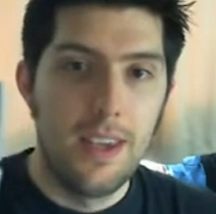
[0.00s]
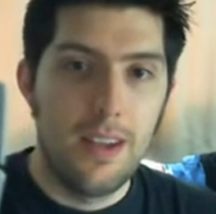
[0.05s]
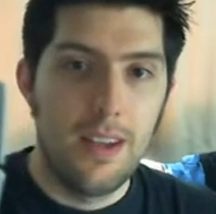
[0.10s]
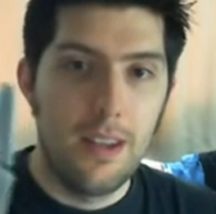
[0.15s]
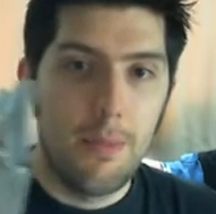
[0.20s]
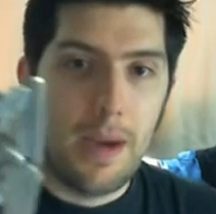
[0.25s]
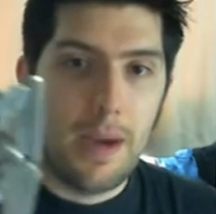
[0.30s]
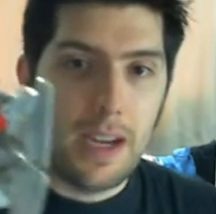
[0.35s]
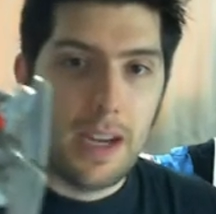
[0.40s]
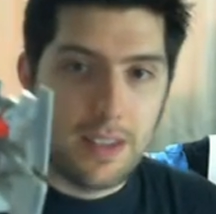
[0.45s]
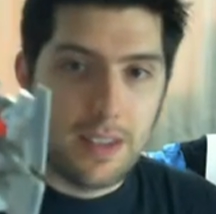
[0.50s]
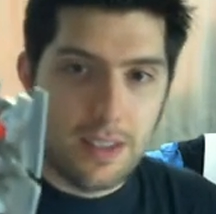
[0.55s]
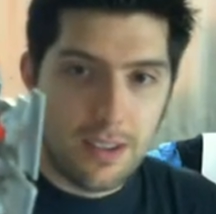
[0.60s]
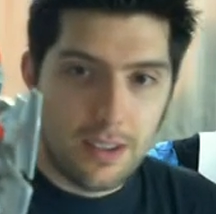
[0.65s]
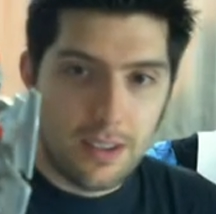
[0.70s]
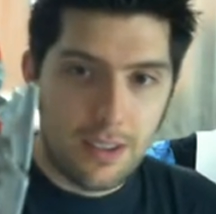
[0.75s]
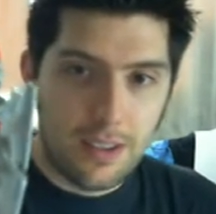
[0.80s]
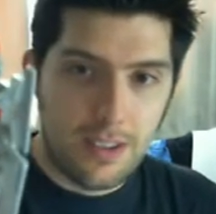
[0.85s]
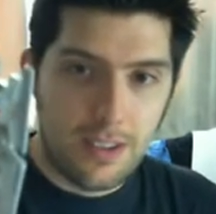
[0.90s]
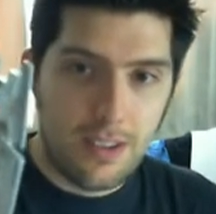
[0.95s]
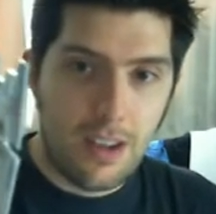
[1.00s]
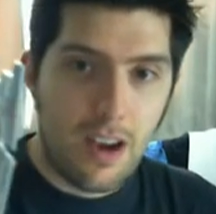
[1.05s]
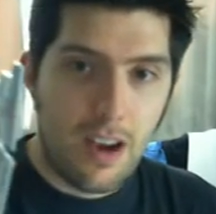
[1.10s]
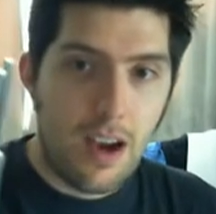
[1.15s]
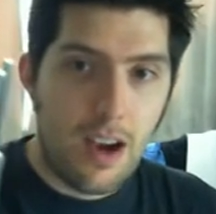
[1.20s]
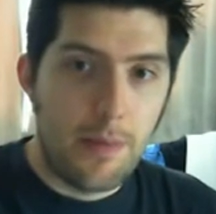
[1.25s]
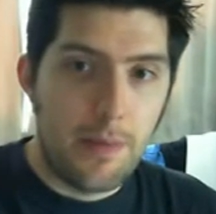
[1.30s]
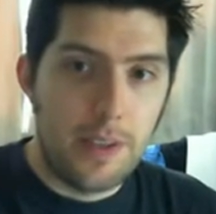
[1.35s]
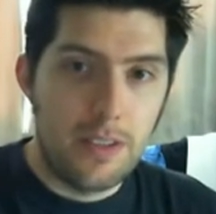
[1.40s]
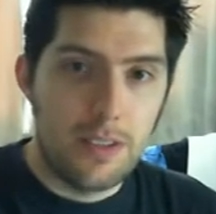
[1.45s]
On the packaging it's called
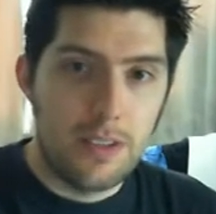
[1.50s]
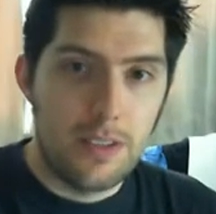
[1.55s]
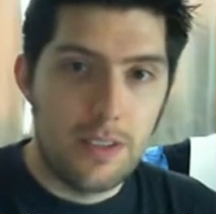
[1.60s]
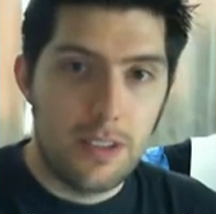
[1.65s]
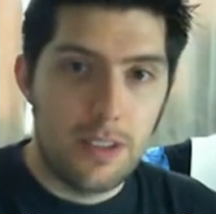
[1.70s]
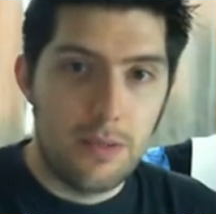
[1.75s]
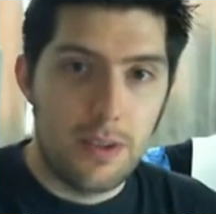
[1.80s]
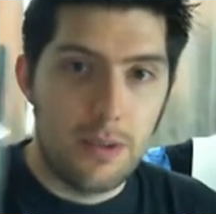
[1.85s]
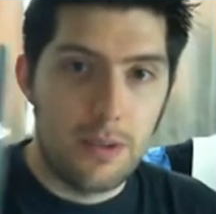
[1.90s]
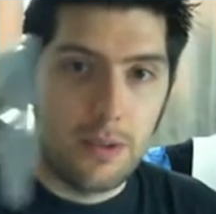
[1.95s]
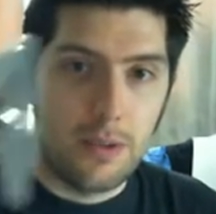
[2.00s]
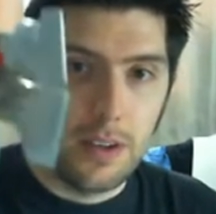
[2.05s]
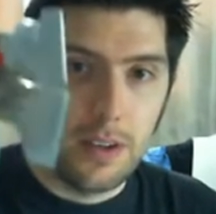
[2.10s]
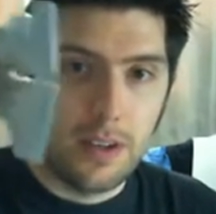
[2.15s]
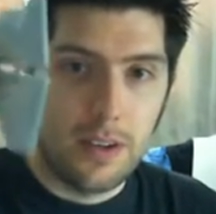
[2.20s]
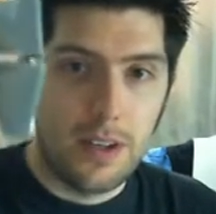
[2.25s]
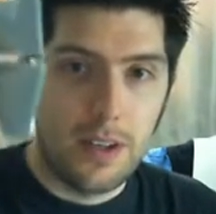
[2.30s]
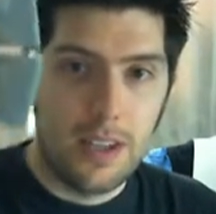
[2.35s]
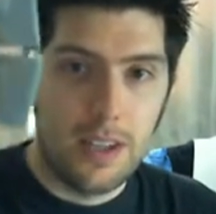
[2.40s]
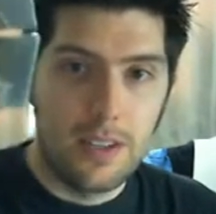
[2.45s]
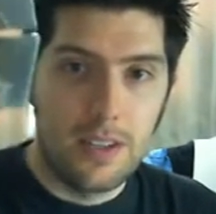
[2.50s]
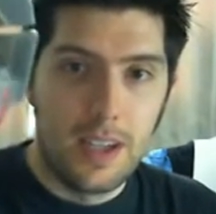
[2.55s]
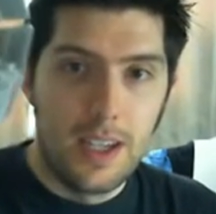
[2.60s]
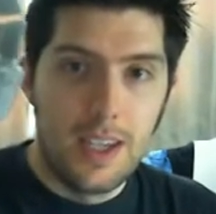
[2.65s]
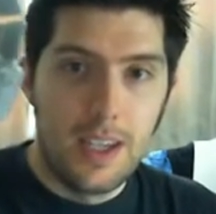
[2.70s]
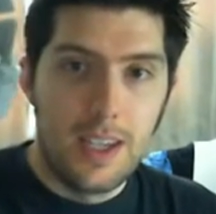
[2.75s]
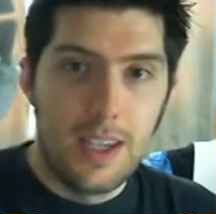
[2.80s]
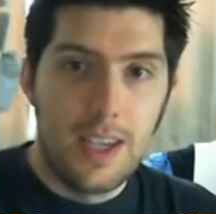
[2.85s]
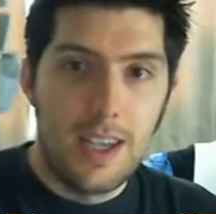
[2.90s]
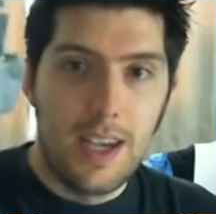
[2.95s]
Star Hammer, so that's what I'm going to call it.
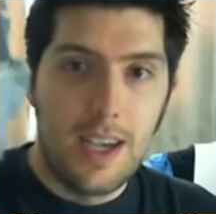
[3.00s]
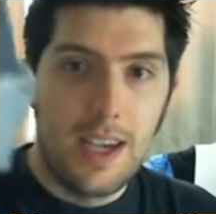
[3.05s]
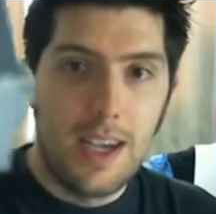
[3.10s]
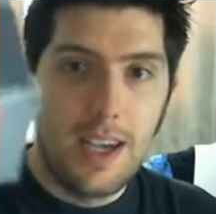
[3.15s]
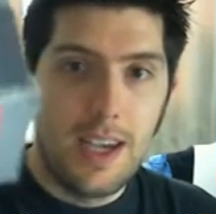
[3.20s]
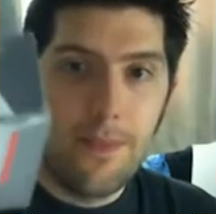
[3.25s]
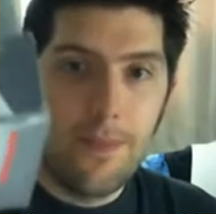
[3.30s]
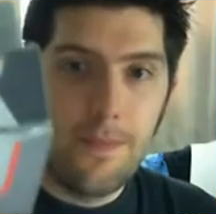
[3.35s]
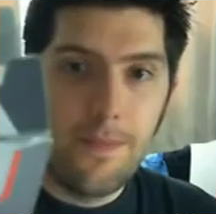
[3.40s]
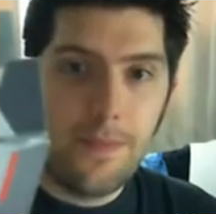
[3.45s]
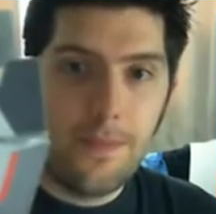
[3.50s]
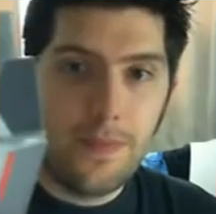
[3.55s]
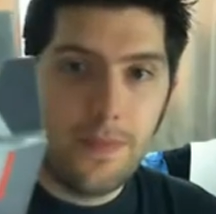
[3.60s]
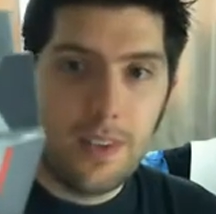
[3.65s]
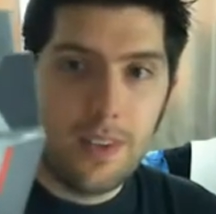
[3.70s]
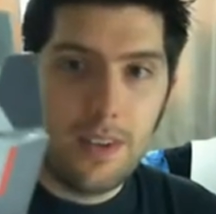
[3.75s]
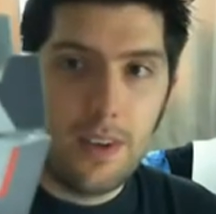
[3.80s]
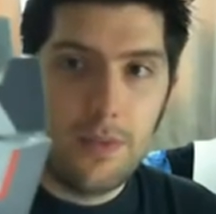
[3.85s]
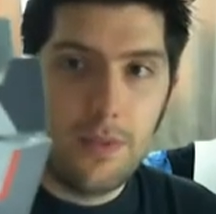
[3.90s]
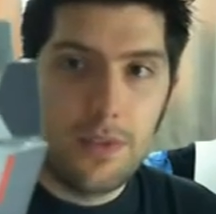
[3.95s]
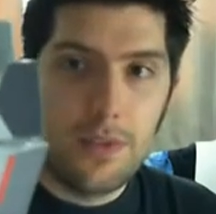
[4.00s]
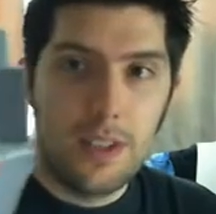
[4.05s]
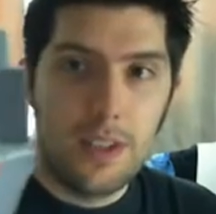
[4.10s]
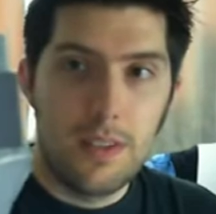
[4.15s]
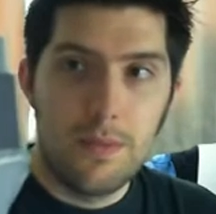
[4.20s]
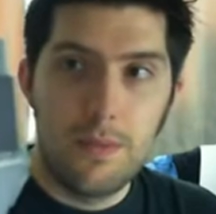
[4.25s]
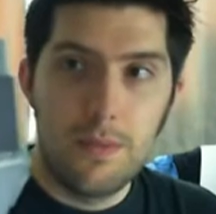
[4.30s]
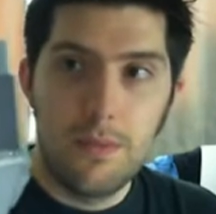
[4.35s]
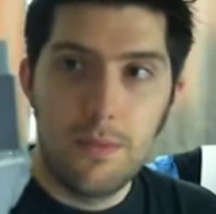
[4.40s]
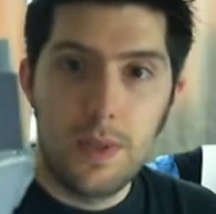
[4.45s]

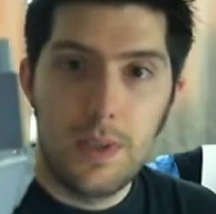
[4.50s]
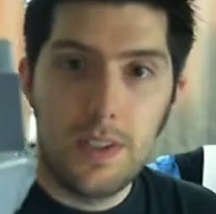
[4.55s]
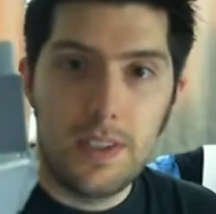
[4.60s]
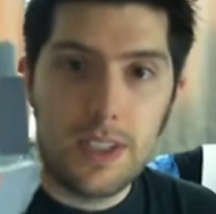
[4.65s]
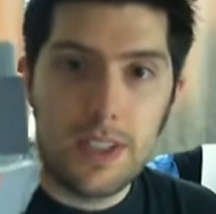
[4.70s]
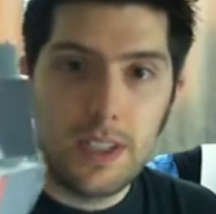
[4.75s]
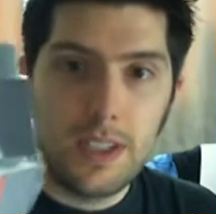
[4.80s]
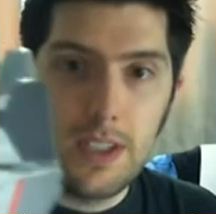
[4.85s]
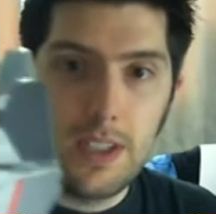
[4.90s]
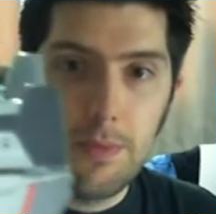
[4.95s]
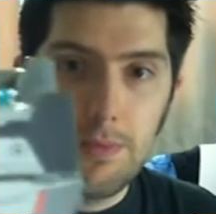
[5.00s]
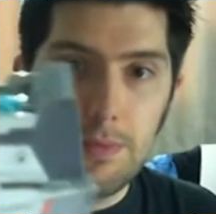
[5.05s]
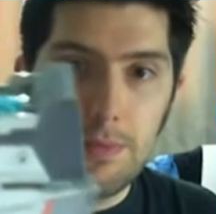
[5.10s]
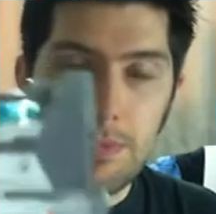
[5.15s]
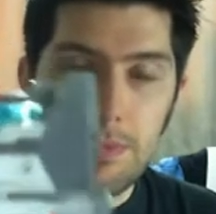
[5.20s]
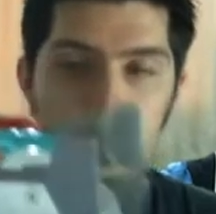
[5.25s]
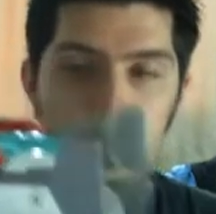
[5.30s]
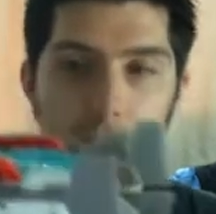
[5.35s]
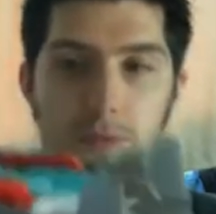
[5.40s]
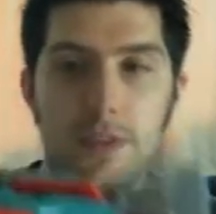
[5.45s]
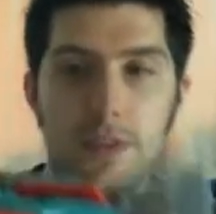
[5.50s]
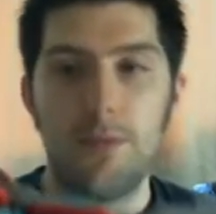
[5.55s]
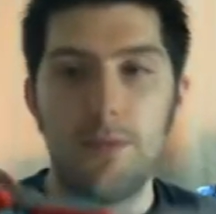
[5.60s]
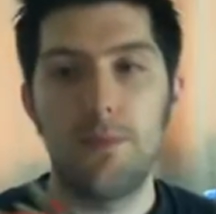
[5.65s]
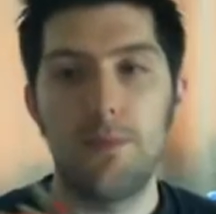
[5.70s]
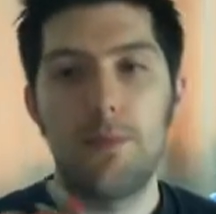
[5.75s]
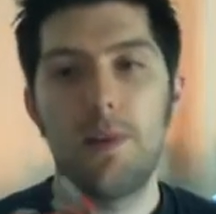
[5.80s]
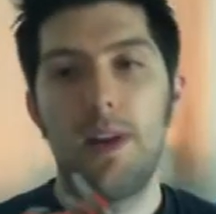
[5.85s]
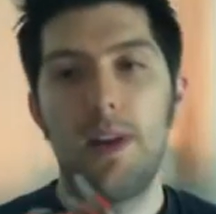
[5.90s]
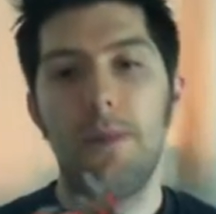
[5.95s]
Obviously, Wheeljack ship from
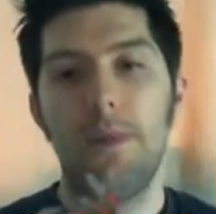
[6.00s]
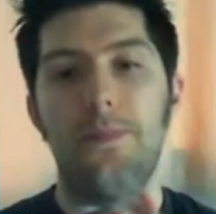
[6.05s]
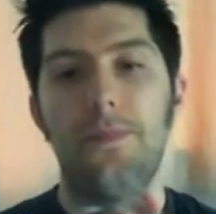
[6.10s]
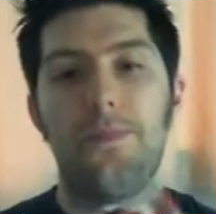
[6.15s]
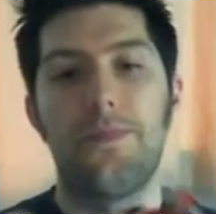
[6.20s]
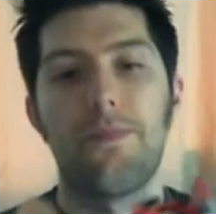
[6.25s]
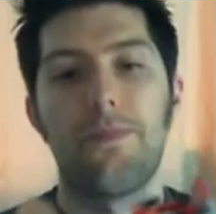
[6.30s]
Transformers Prime.